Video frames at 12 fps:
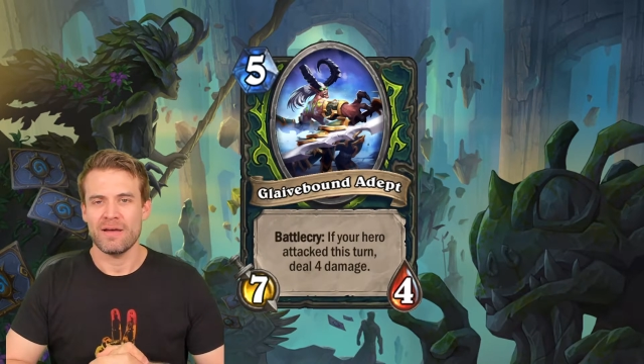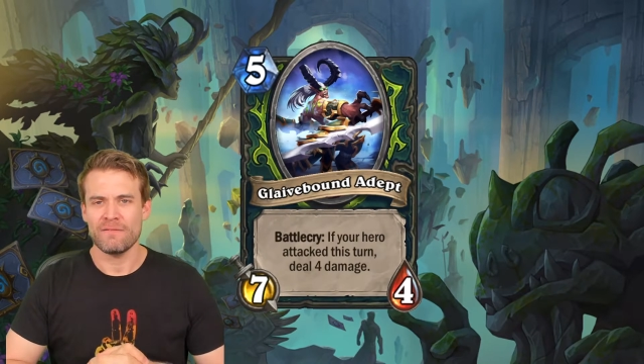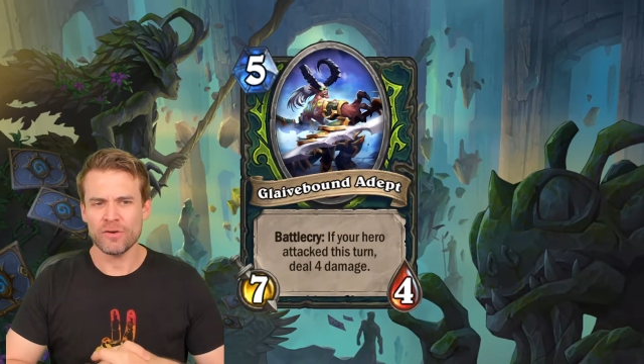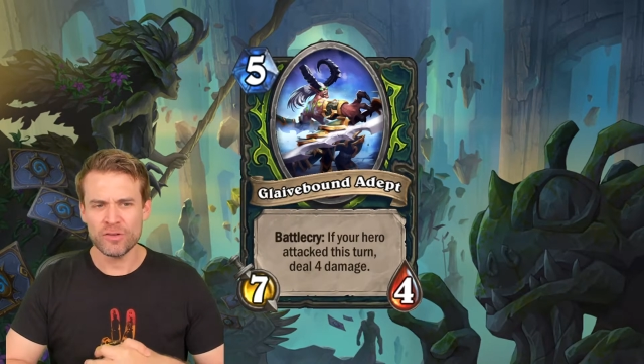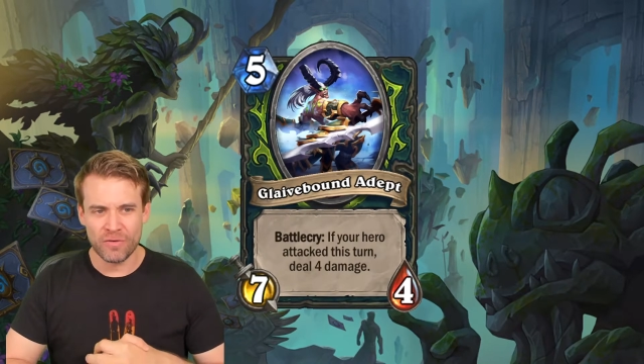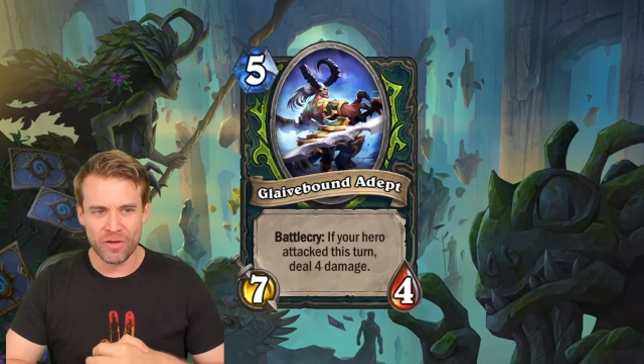
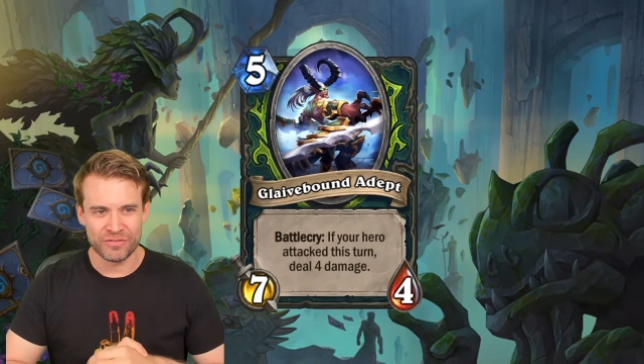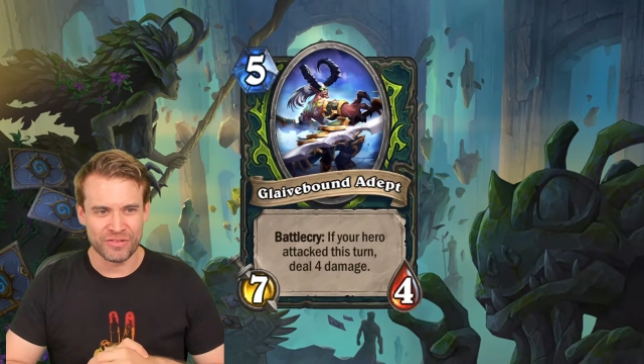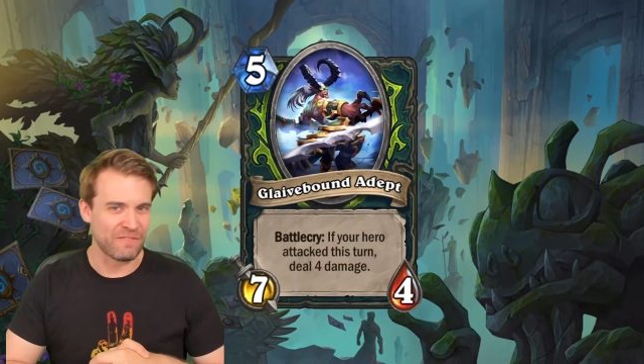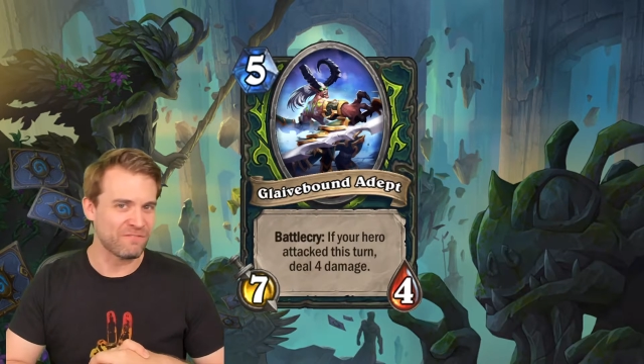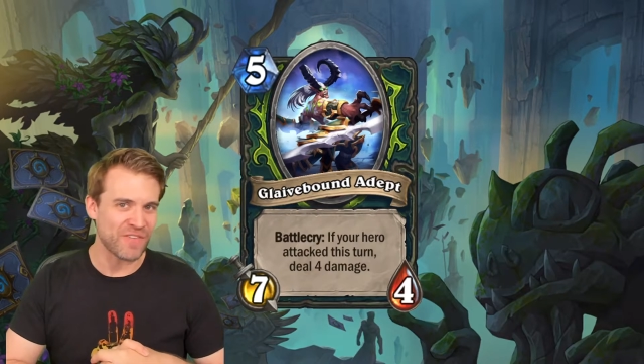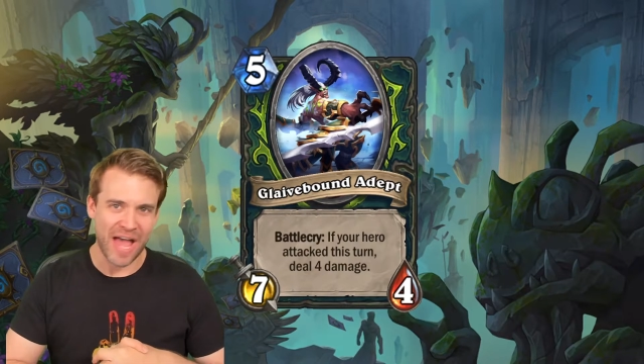First of all, it's
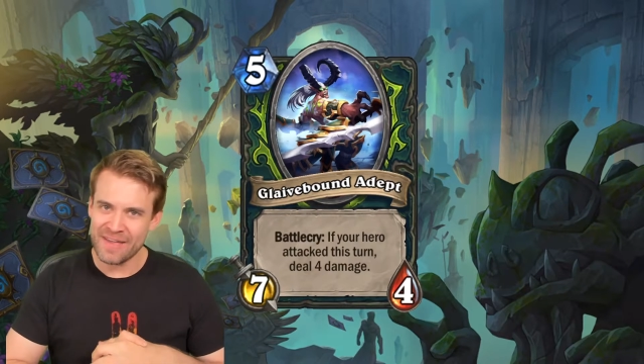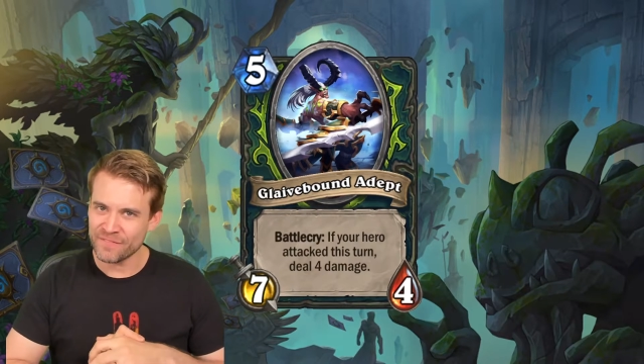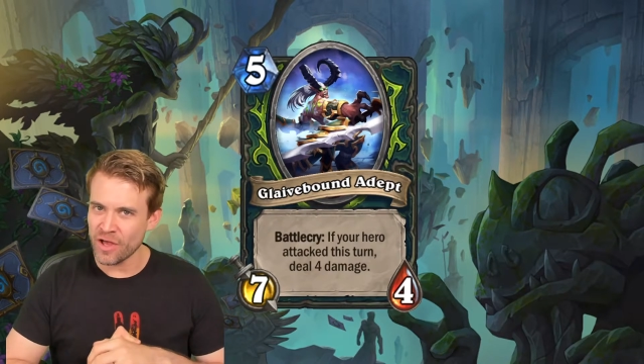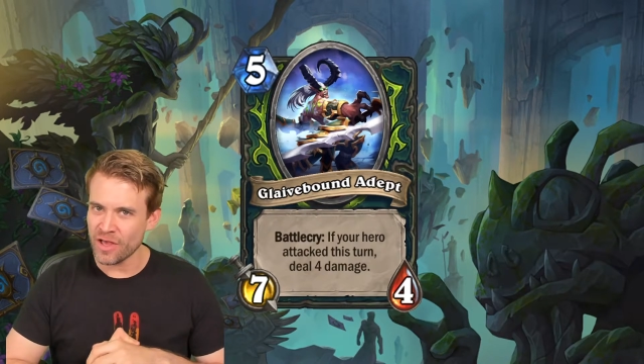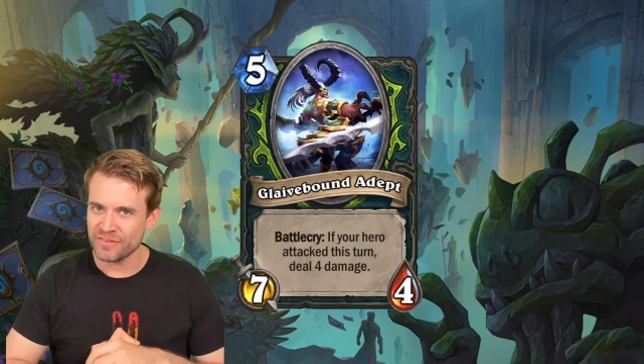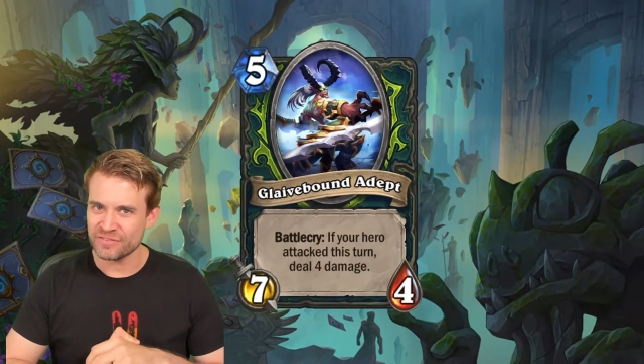a
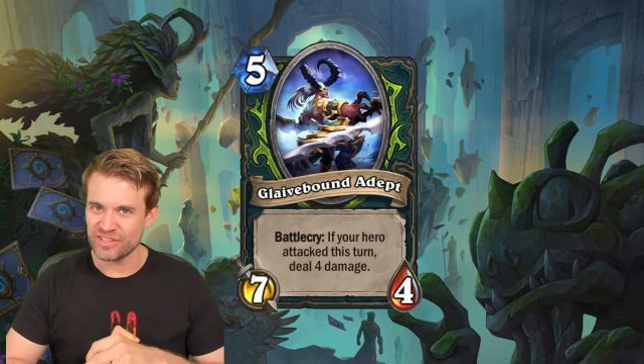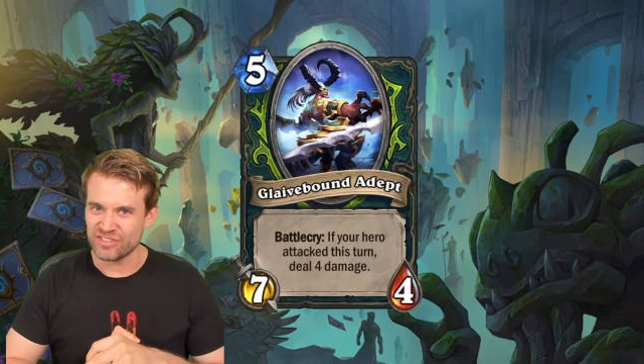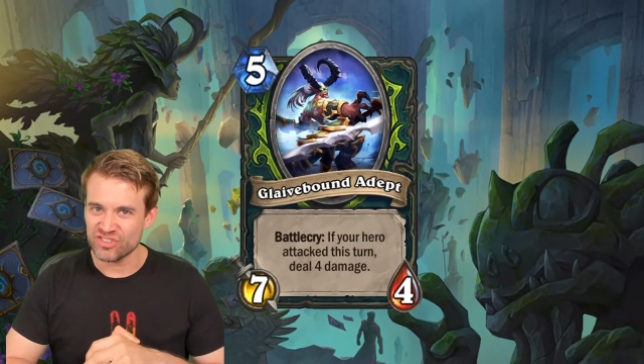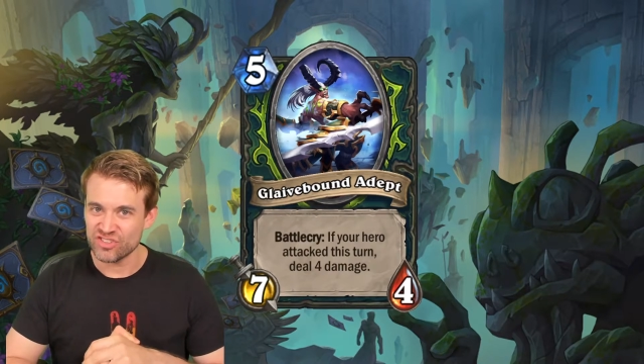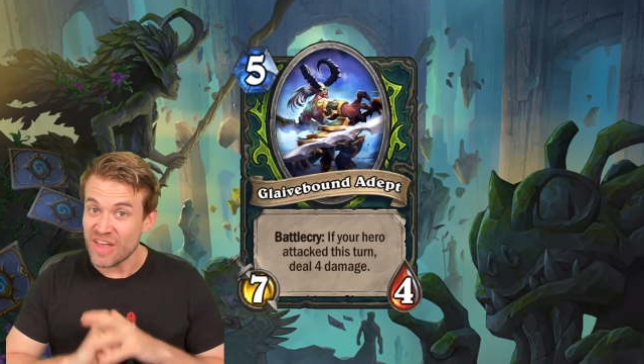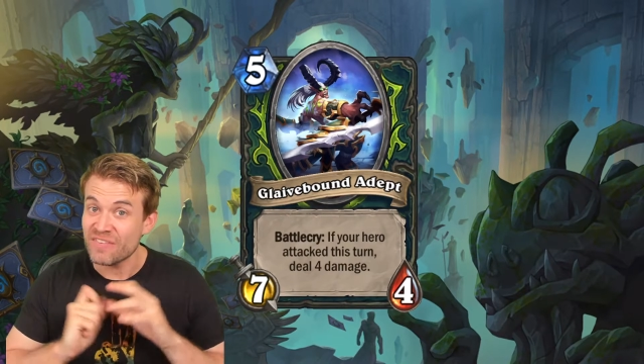5-cost
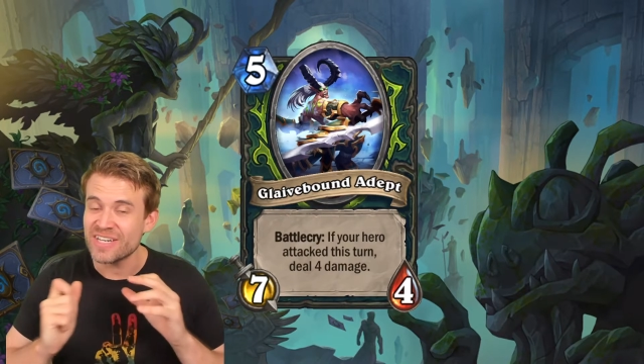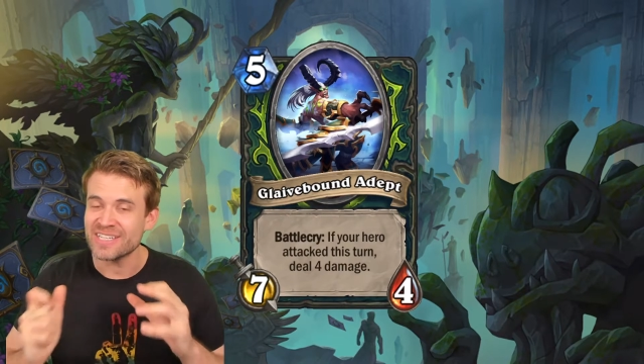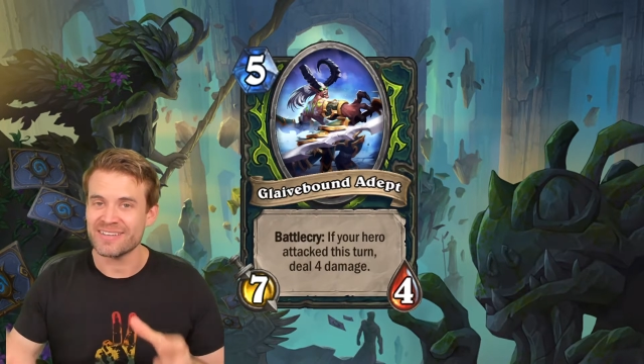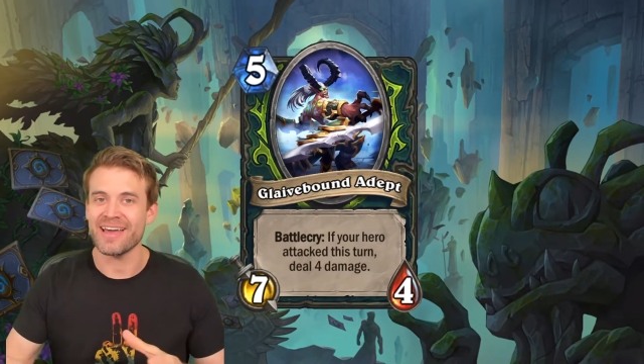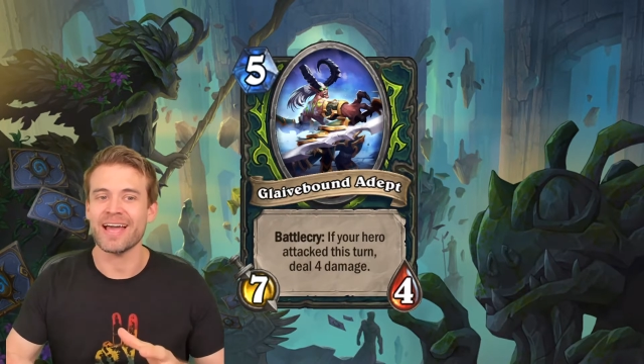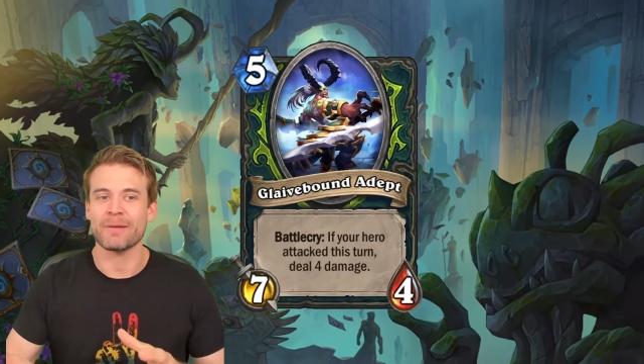7
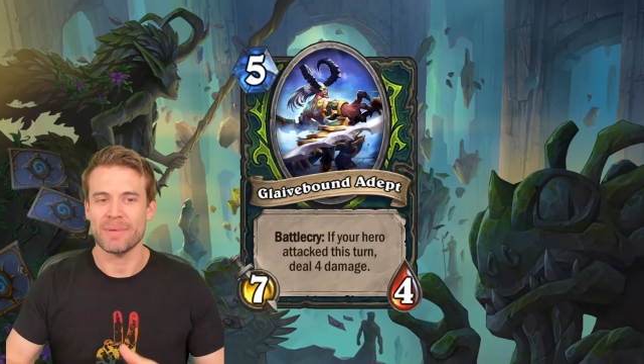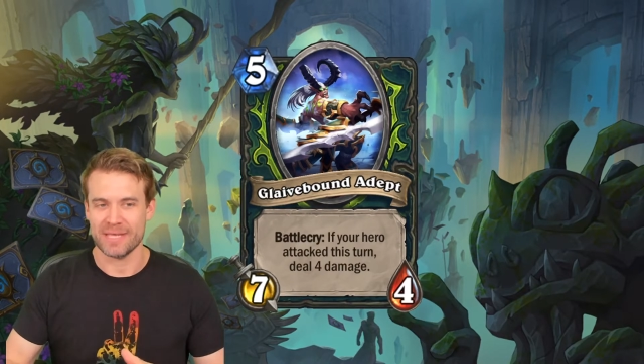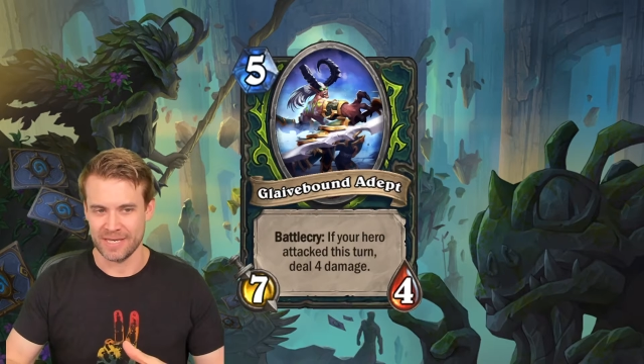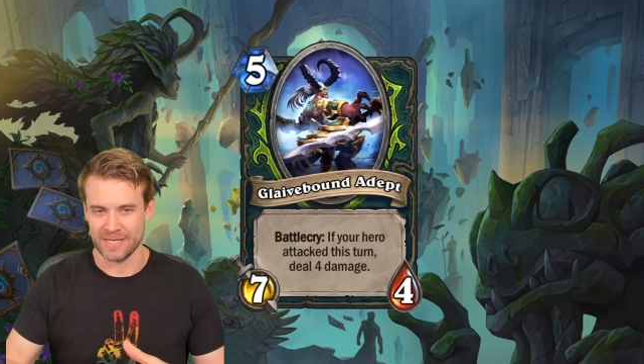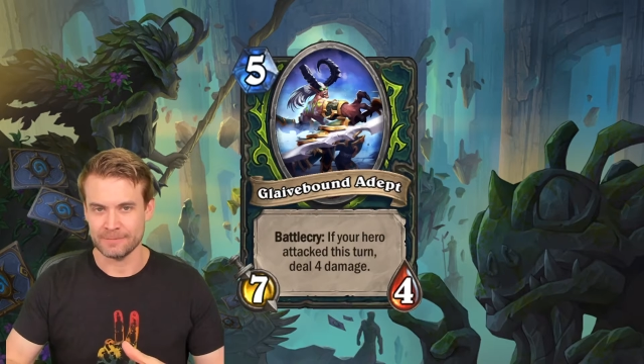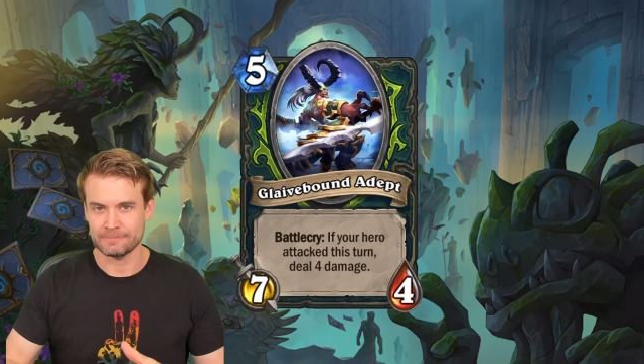attack
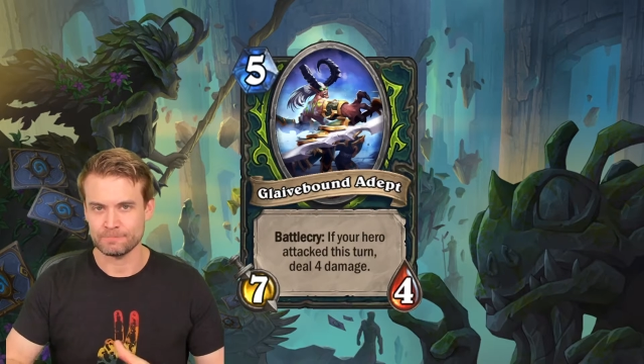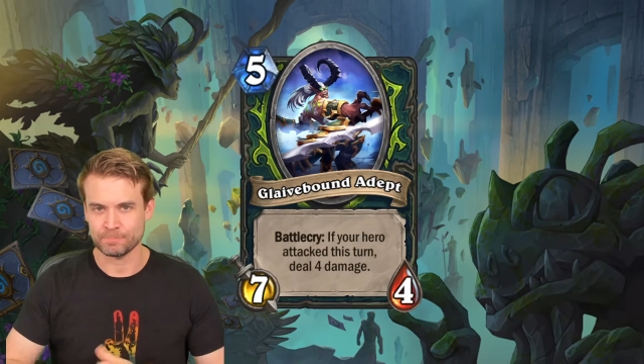minion.